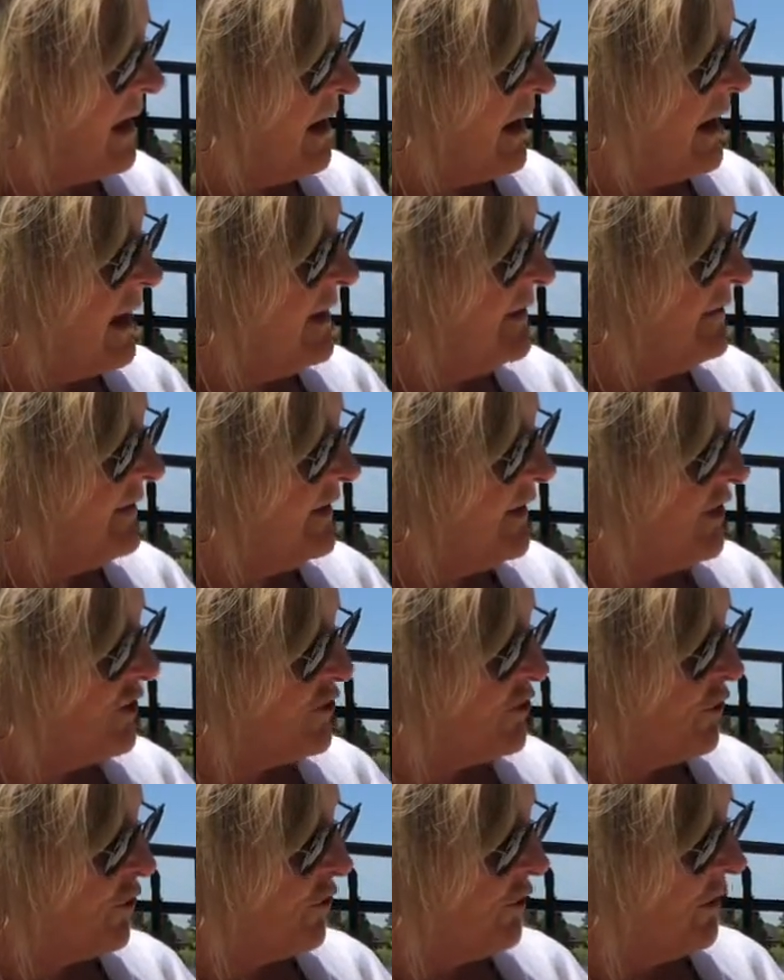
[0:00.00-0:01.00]
Is it a
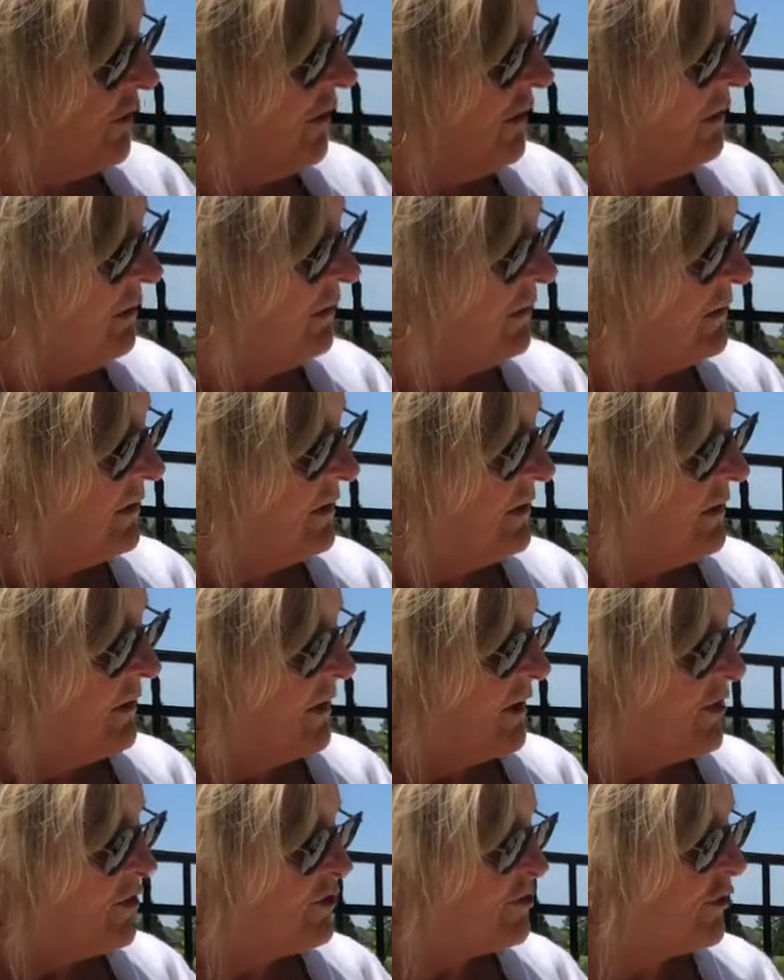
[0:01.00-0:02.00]
turtle?
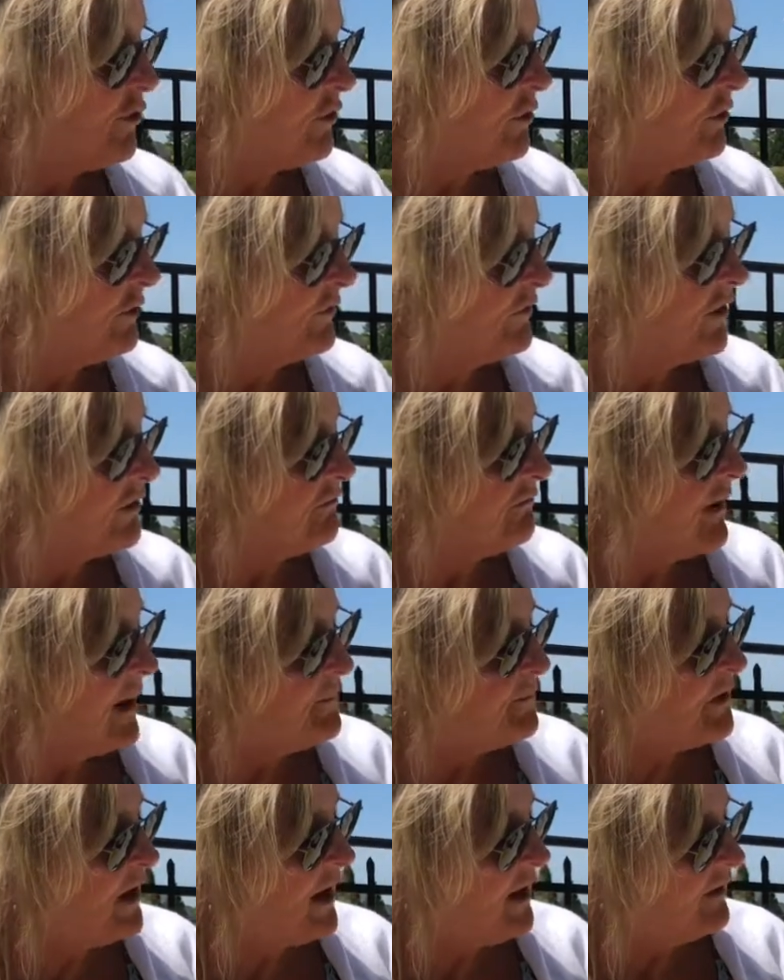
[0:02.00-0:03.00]
Turtles are
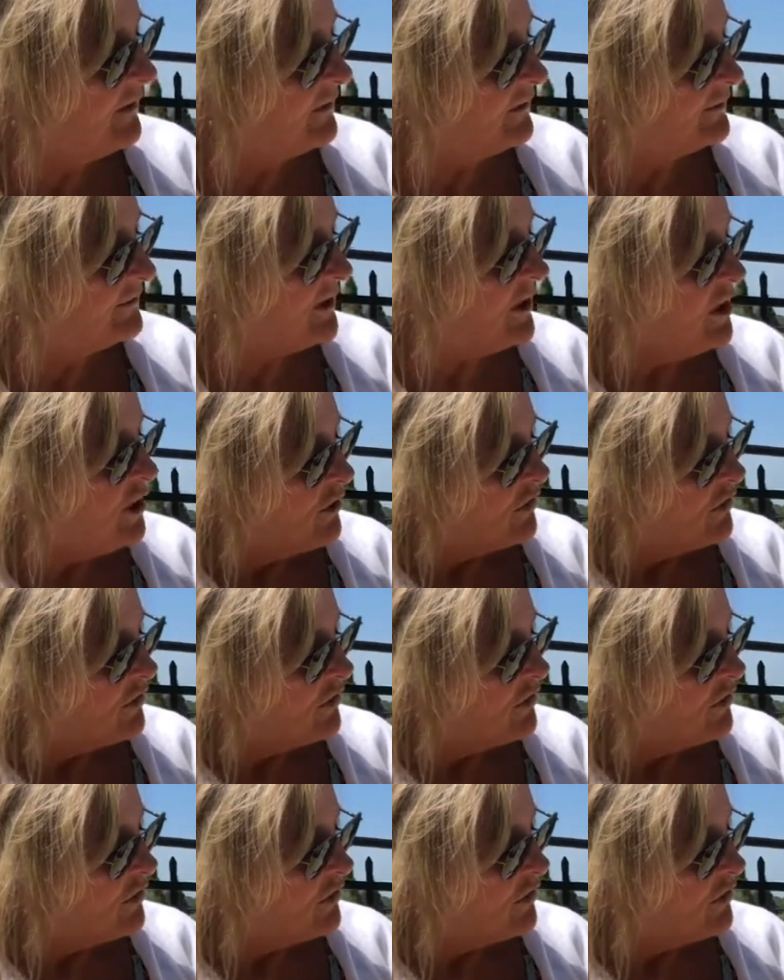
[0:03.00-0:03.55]
reptiles.